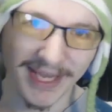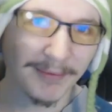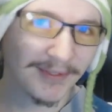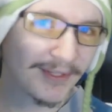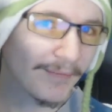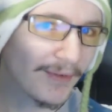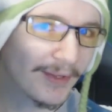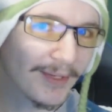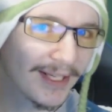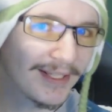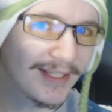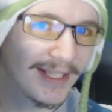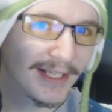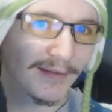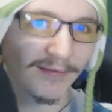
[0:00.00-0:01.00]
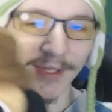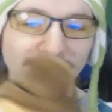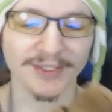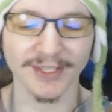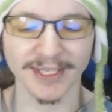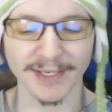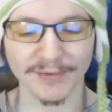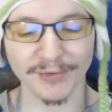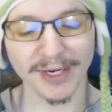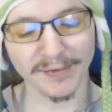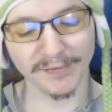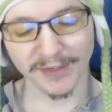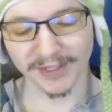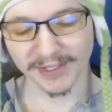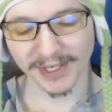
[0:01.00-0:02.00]
it was something in need of fixing, and I've
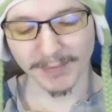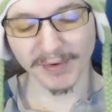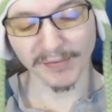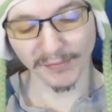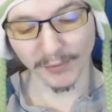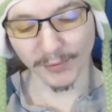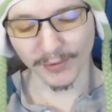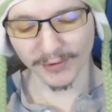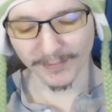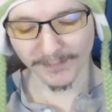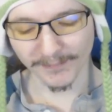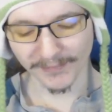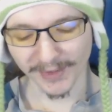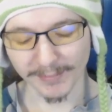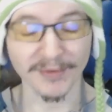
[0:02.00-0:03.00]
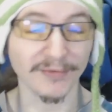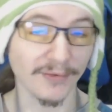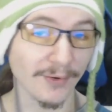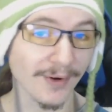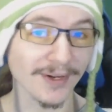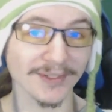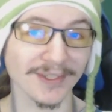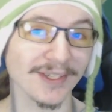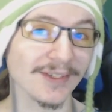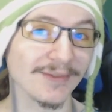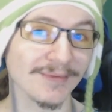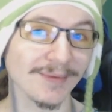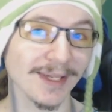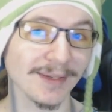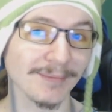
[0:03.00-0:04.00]
tried fixing him before I started
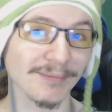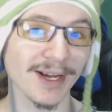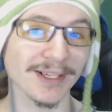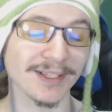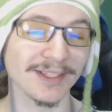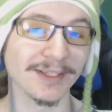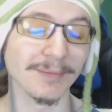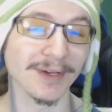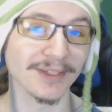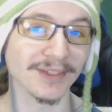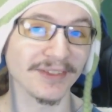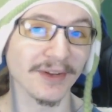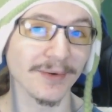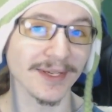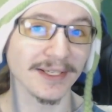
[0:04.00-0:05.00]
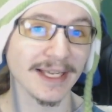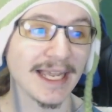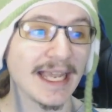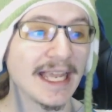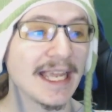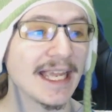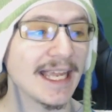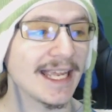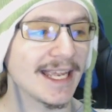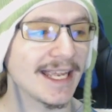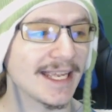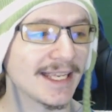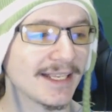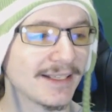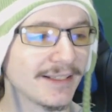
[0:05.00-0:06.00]
like practicing my sewing,
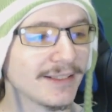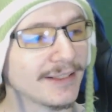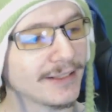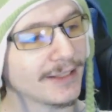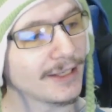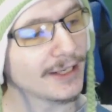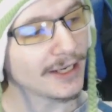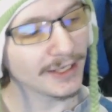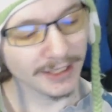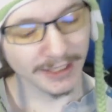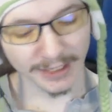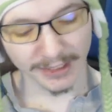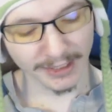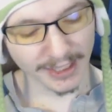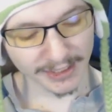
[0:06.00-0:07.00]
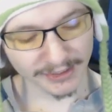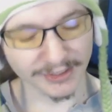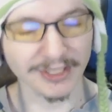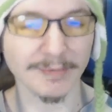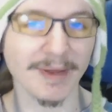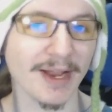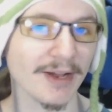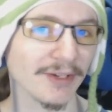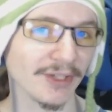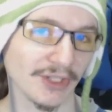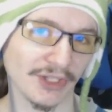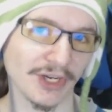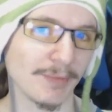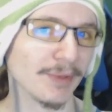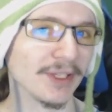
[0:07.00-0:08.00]
and it lasted about a
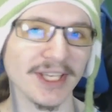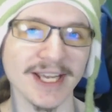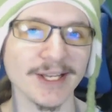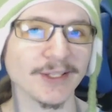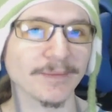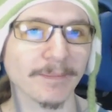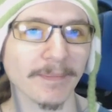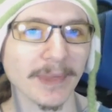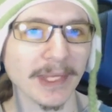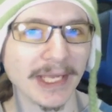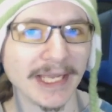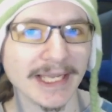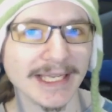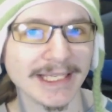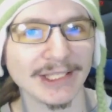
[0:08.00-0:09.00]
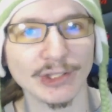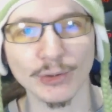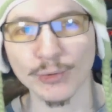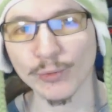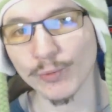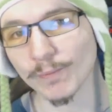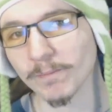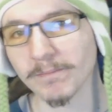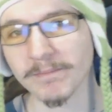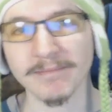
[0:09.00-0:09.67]
couple of days. So